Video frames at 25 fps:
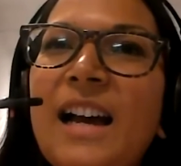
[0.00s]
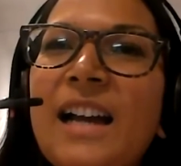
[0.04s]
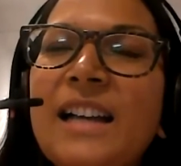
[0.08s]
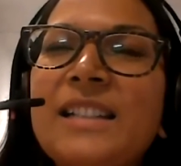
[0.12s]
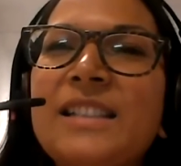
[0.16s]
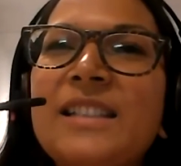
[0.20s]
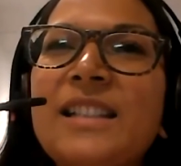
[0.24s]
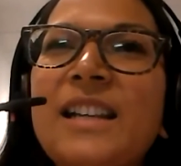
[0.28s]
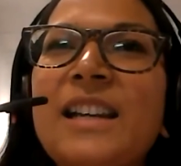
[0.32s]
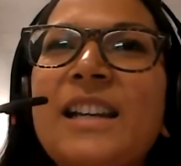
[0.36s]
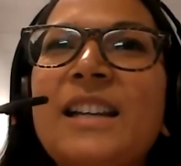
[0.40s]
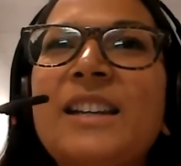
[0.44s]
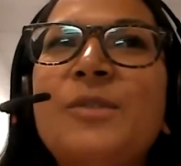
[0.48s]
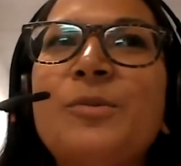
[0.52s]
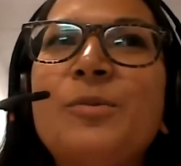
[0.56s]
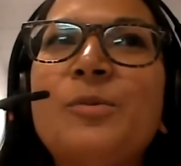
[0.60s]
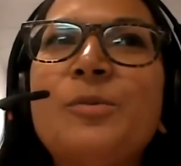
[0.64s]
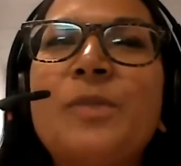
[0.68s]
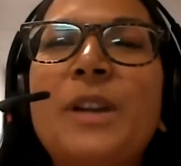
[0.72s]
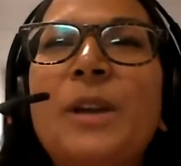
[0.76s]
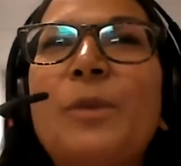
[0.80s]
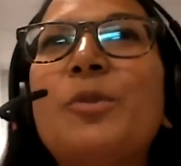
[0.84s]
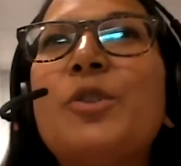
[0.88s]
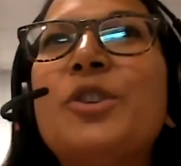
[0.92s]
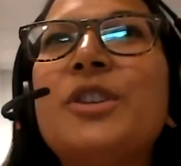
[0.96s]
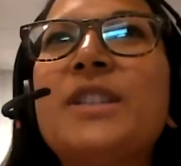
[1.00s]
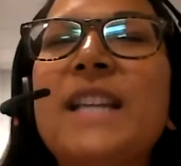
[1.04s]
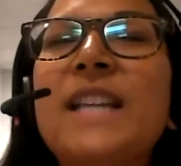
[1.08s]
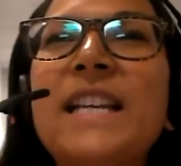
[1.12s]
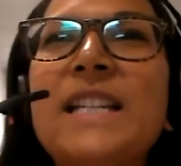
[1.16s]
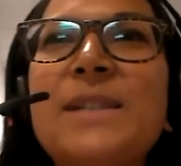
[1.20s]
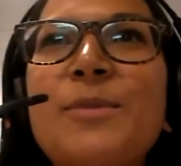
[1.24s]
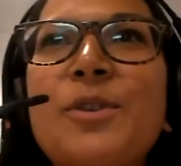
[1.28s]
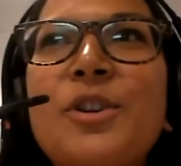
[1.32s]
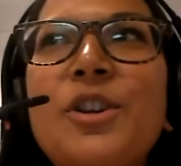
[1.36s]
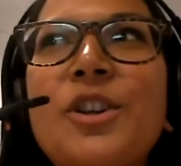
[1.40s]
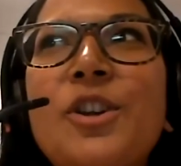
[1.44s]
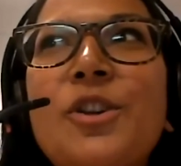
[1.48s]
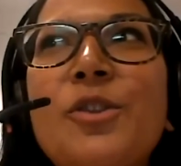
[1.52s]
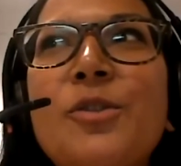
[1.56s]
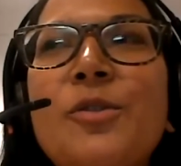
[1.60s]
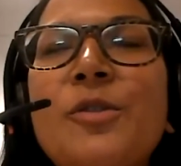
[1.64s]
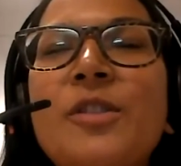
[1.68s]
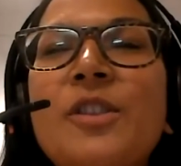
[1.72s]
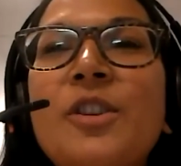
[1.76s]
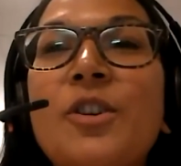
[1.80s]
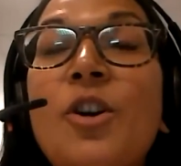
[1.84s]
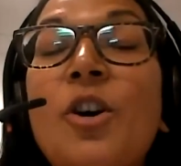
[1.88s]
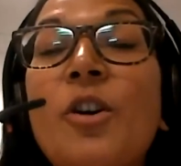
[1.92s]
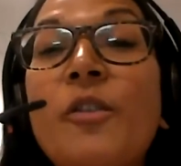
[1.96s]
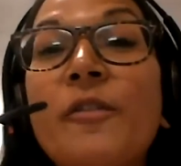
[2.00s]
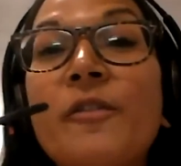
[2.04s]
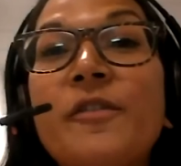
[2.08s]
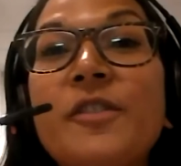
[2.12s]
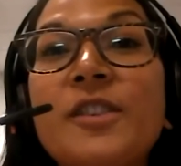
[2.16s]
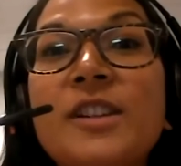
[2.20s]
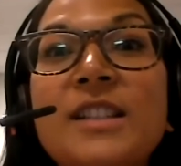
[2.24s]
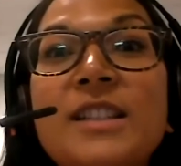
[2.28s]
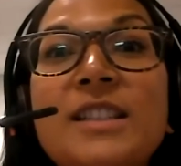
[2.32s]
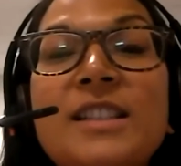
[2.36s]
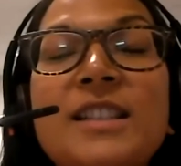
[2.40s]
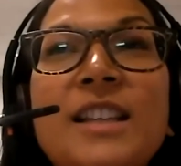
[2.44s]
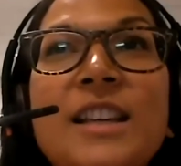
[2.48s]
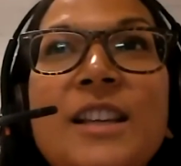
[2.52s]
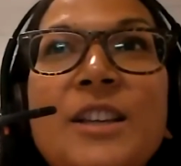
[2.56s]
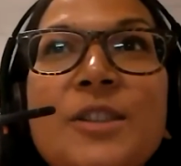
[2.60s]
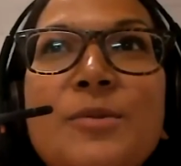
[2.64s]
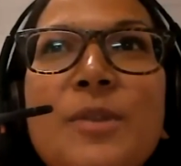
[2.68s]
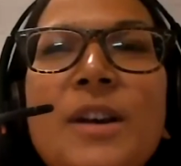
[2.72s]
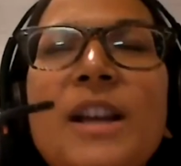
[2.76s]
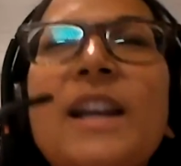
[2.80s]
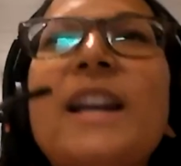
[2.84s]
and like what you said about, the confidence thing as well.